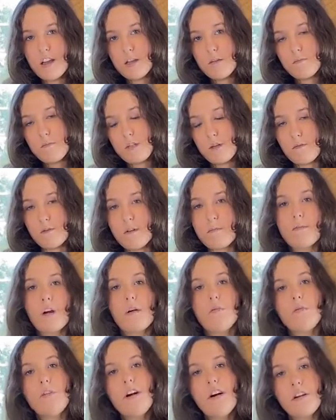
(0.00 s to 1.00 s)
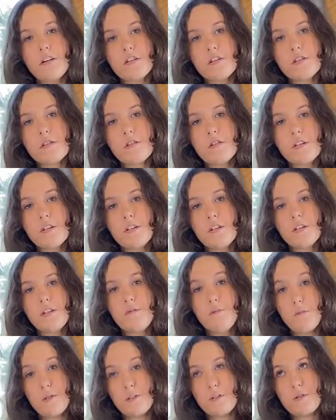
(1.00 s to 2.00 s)
different fiber arts,
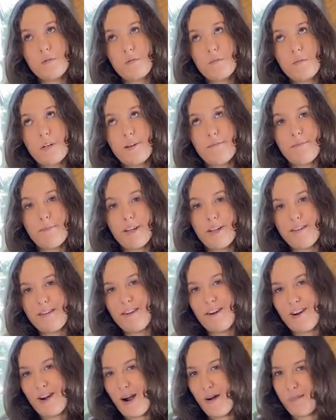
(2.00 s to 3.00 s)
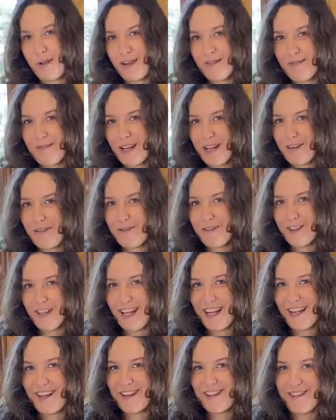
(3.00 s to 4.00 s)
which have been a hobby of mine for
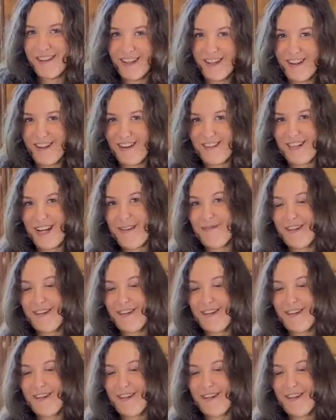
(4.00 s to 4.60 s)
like a really long time.